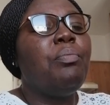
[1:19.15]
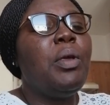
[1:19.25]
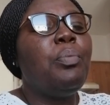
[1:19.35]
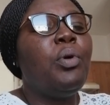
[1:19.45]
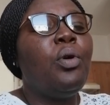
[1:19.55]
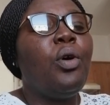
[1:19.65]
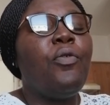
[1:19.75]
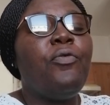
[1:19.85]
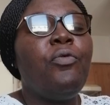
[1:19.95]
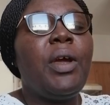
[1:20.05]
people
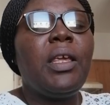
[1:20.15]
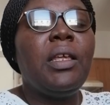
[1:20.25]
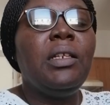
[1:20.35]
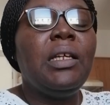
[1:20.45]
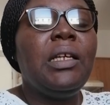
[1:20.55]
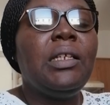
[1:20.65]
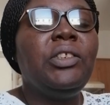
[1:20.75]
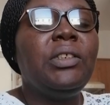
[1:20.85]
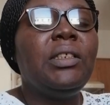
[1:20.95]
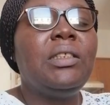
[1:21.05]
of working
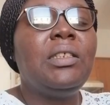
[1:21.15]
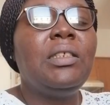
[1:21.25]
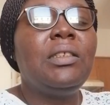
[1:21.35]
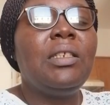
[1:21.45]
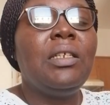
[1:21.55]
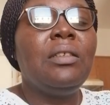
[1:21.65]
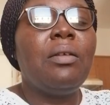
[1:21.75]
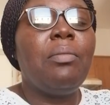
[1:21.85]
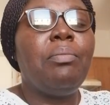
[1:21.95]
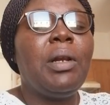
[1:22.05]
age 16
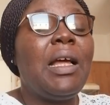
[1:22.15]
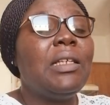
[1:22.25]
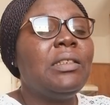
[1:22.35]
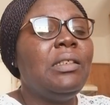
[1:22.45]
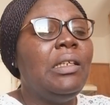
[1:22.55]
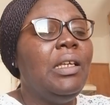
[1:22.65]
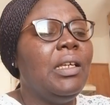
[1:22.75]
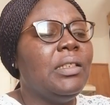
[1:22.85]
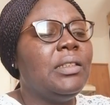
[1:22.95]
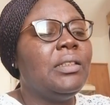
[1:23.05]
plus
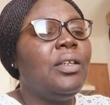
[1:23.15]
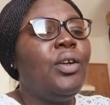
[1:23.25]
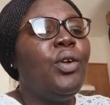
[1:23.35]
years